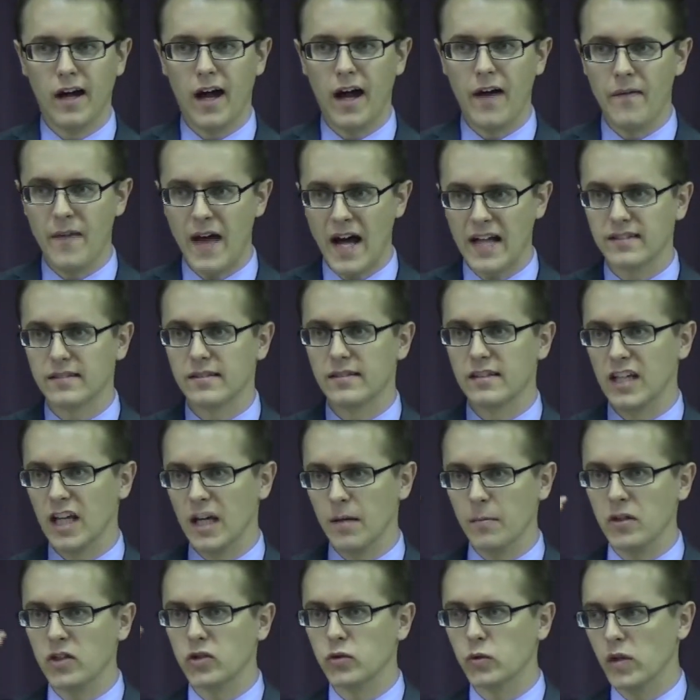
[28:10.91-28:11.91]
And that's
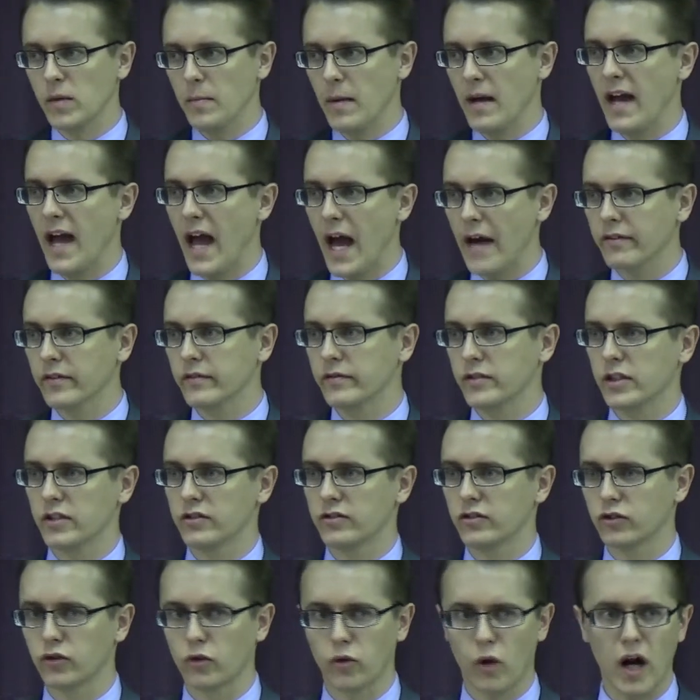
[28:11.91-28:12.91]
the image we may have of
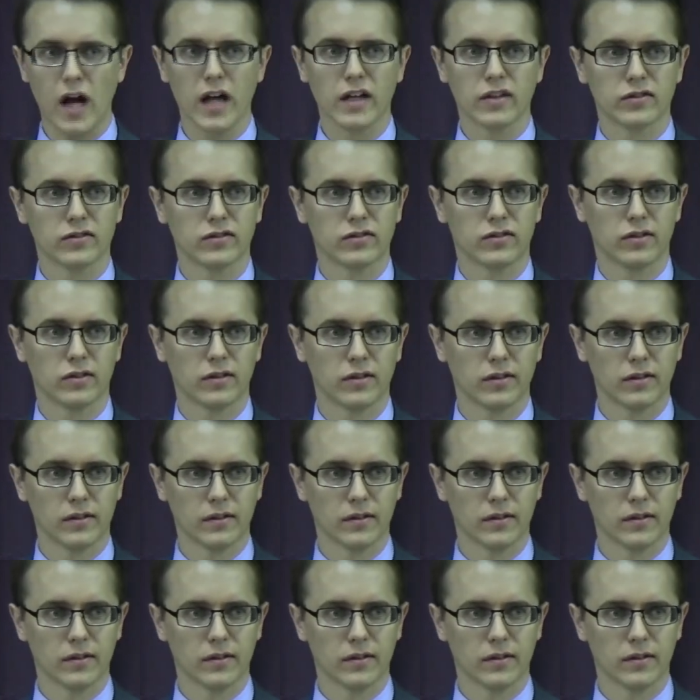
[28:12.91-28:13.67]
Jesus Christ